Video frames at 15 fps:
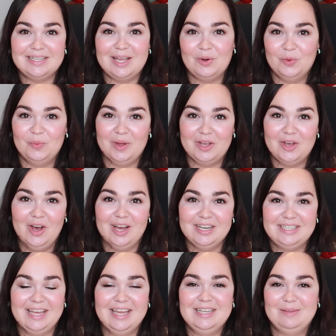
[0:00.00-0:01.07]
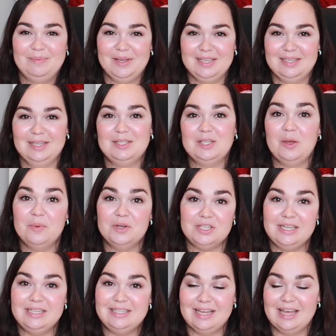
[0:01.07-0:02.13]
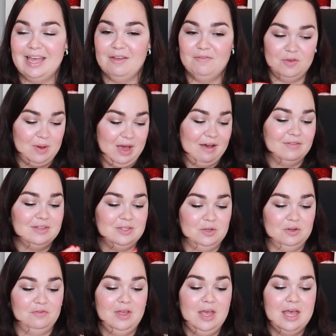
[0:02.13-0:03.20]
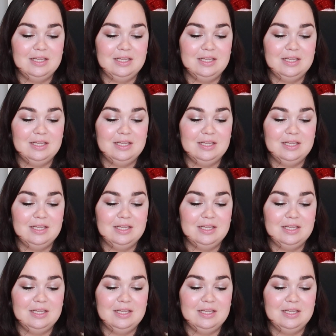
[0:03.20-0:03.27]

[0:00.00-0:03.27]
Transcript: and all my cardigans because it's so much easier if you have a sort of